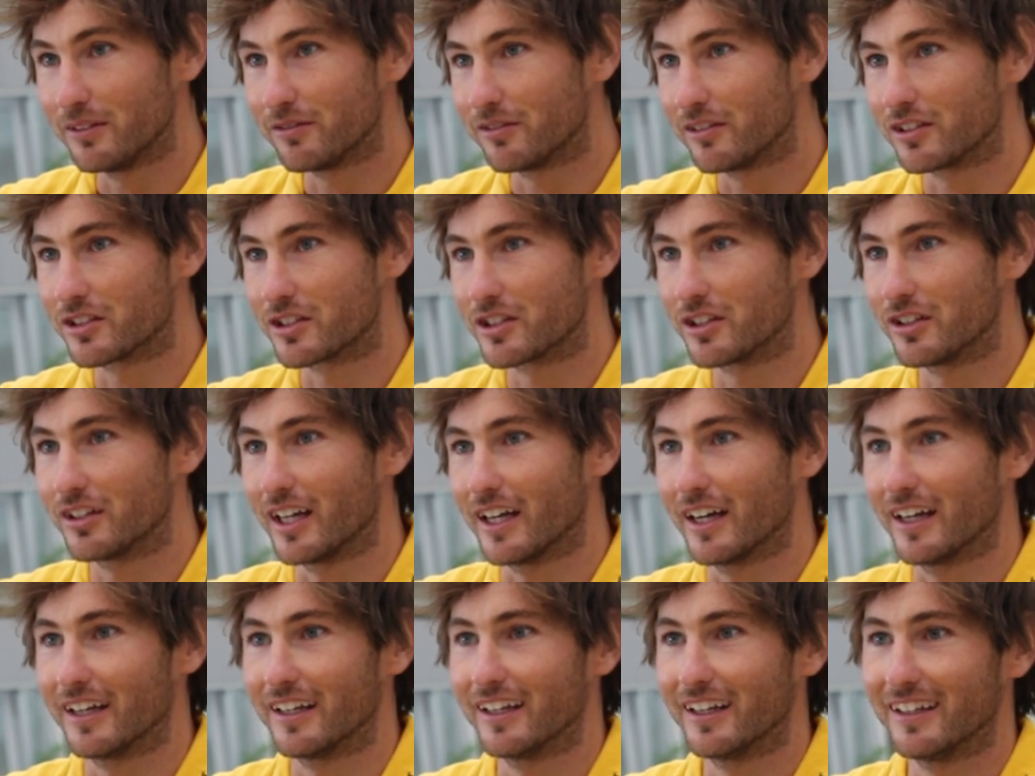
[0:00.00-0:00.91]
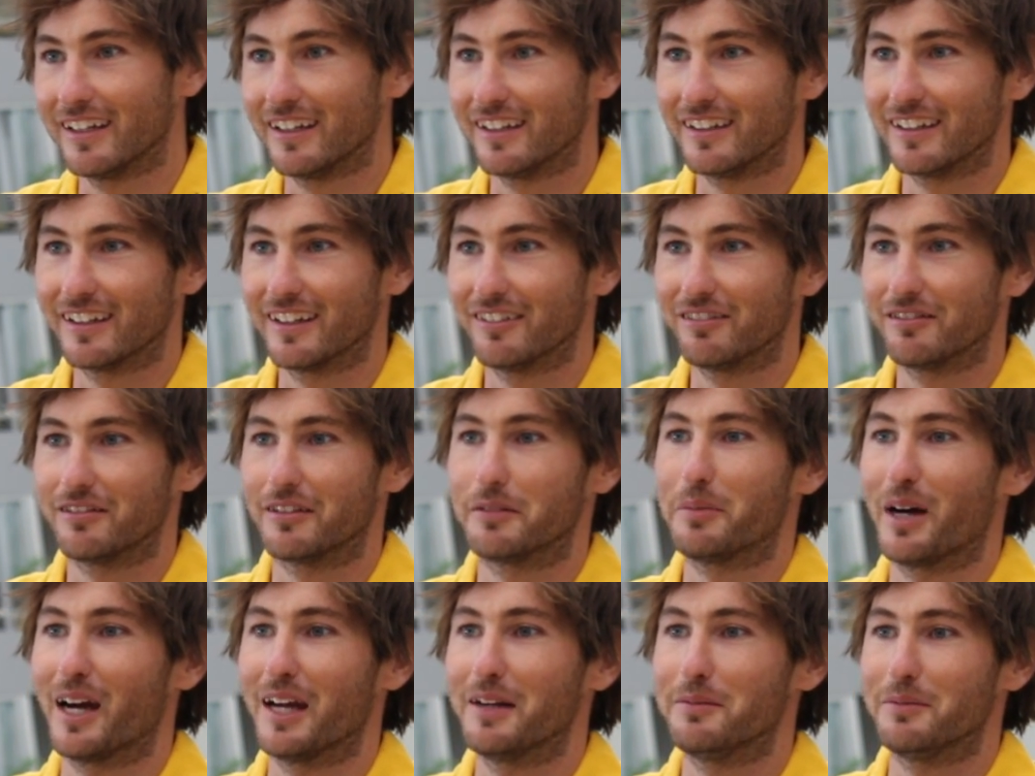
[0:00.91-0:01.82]
for the shootout, and then you don't even
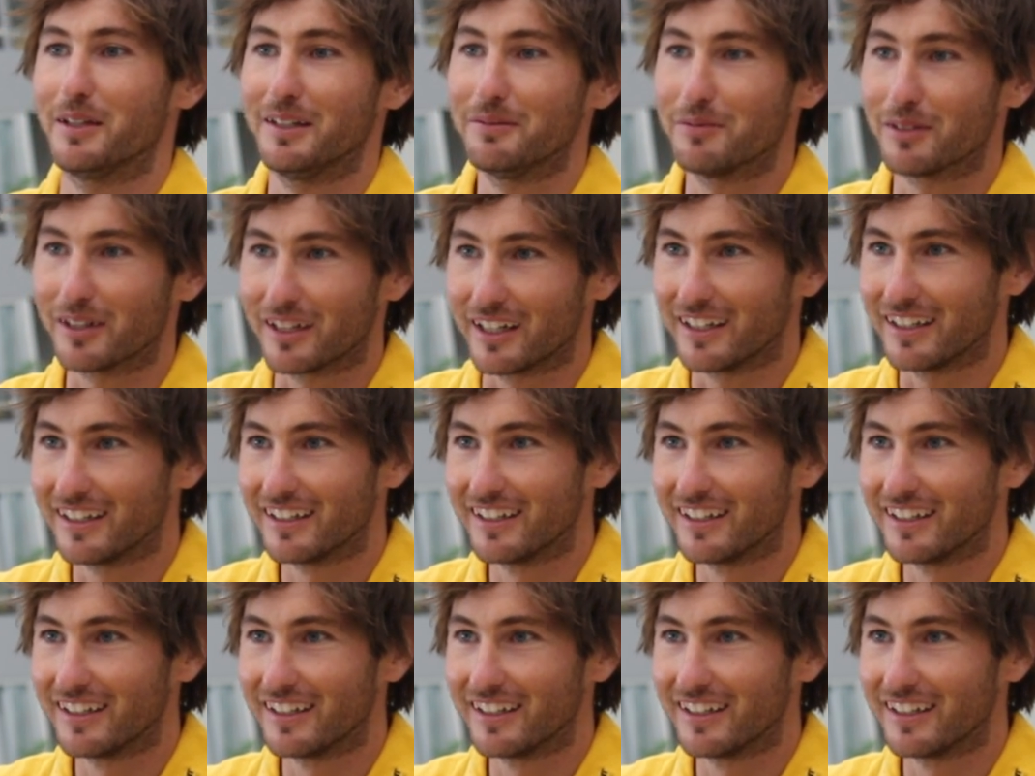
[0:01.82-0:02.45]
pay me by